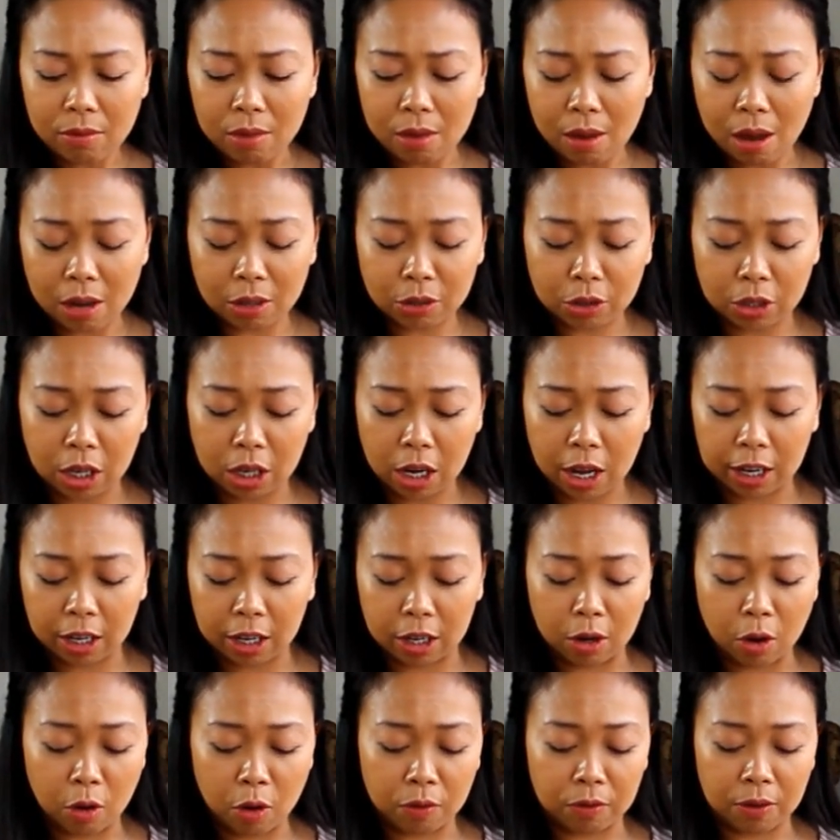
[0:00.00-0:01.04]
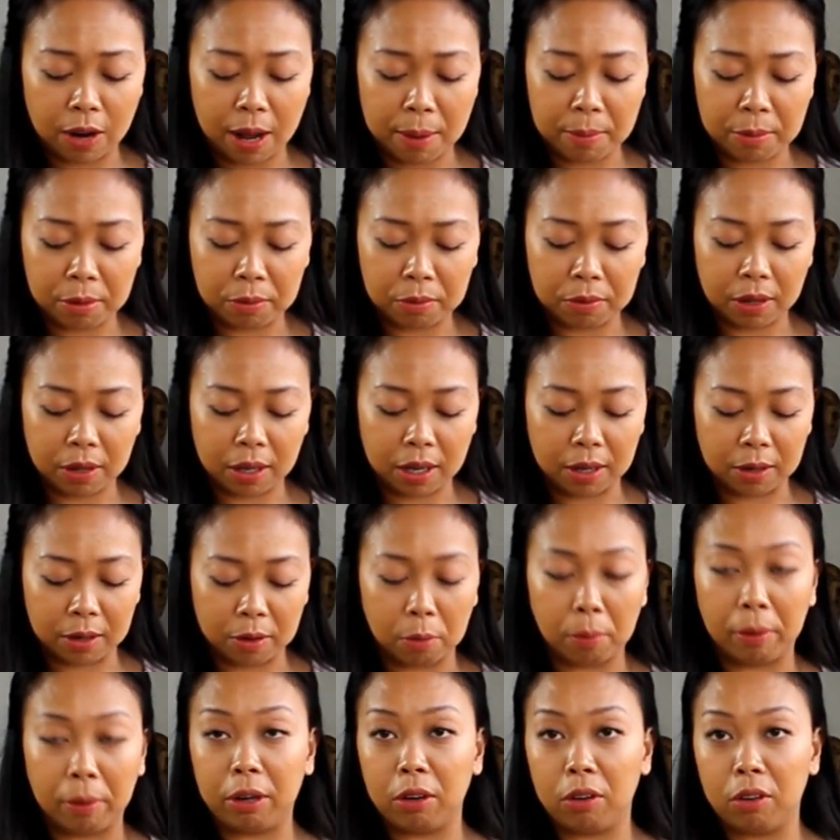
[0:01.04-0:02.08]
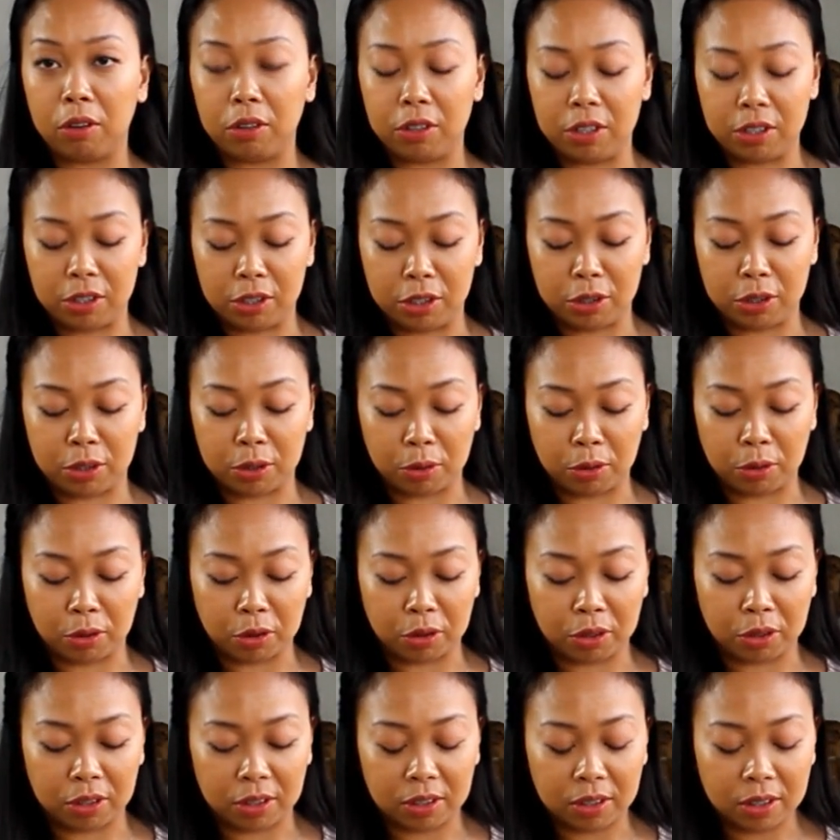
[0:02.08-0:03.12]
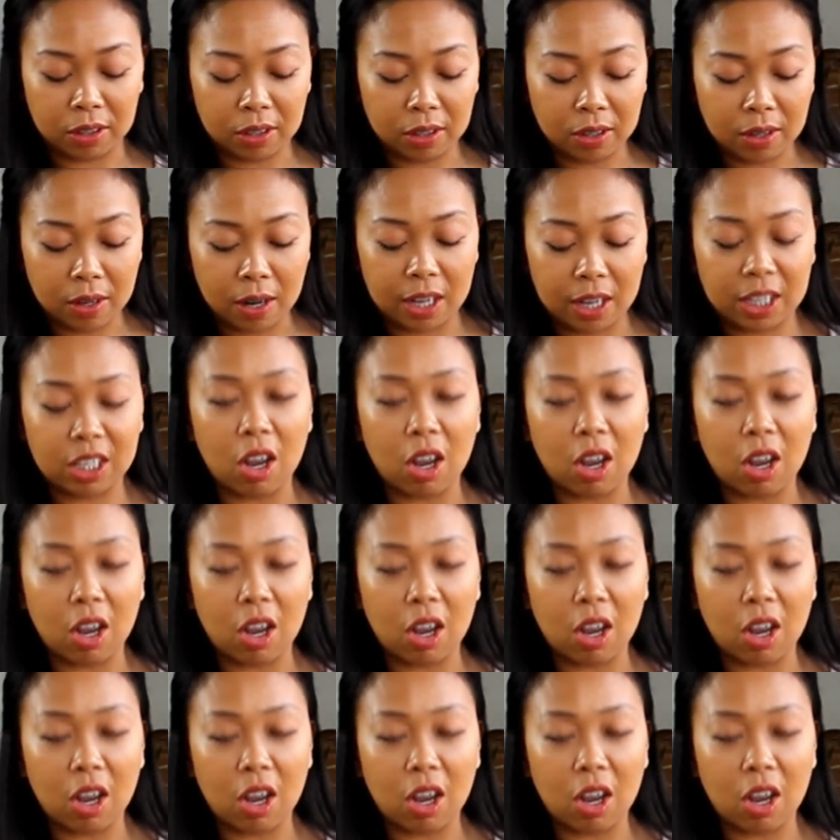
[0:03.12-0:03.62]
Actually, like a lot of lemon there. Oh my god, this is so good. It's